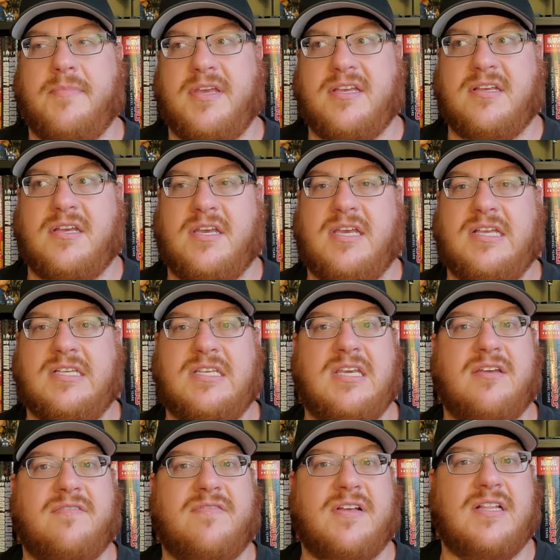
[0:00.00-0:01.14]
Is he
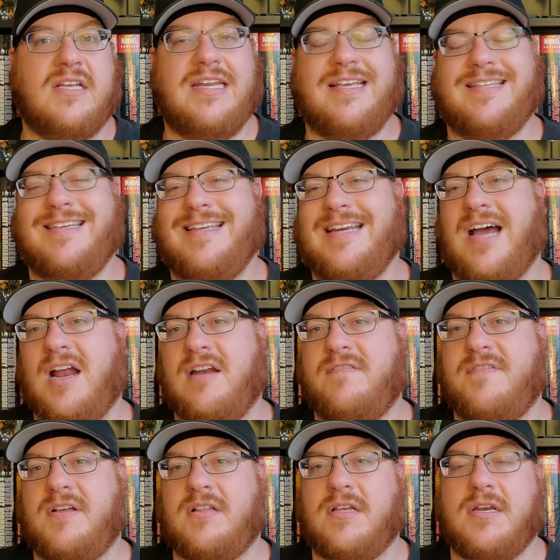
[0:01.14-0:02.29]
a villain? Is he not a
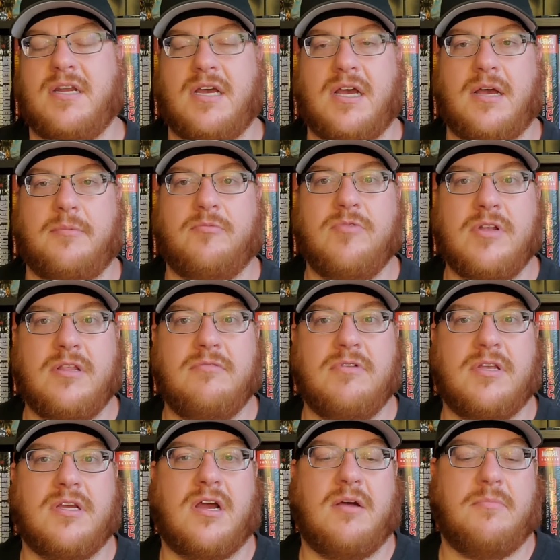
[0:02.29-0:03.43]
villain?
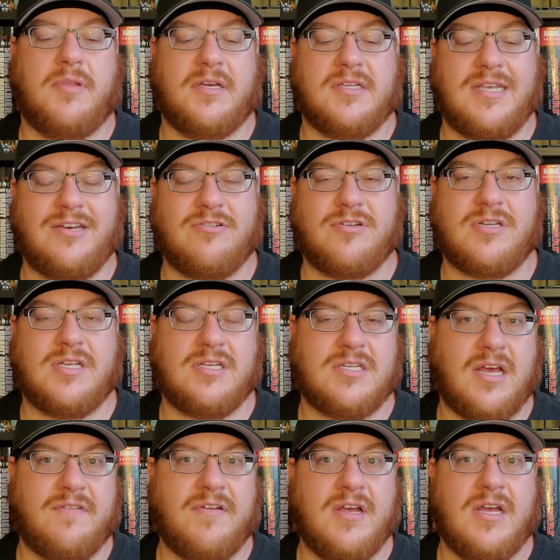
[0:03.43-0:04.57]
Really complex, interesting
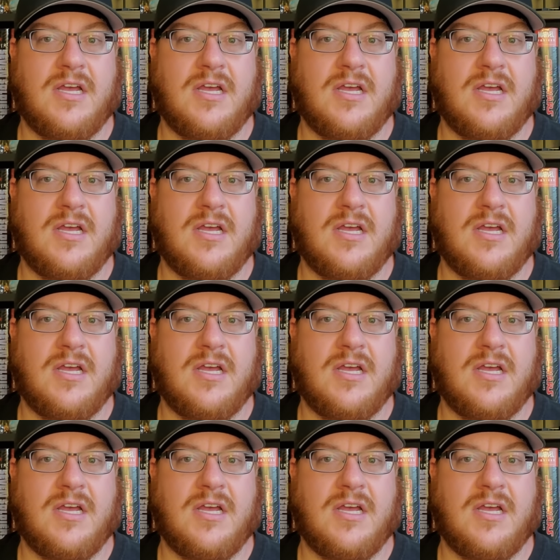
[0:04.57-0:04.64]
stuff.